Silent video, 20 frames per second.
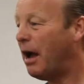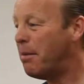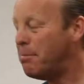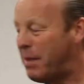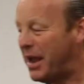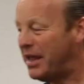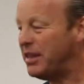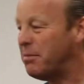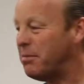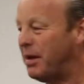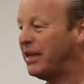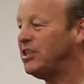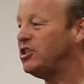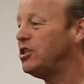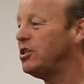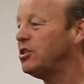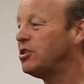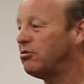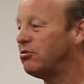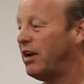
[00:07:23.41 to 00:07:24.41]
I met the
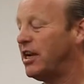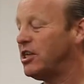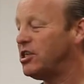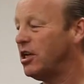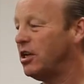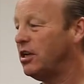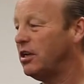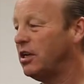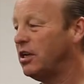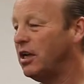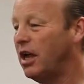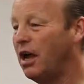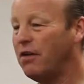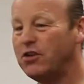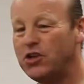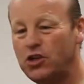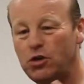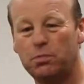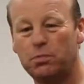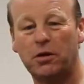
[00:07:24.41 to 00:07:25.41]
managing director
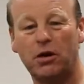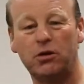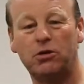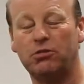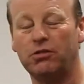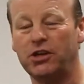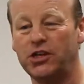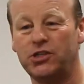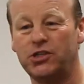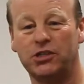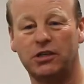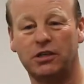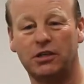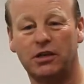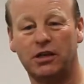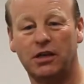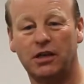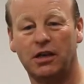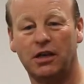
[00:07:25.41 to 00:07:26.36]
of a new brokerage.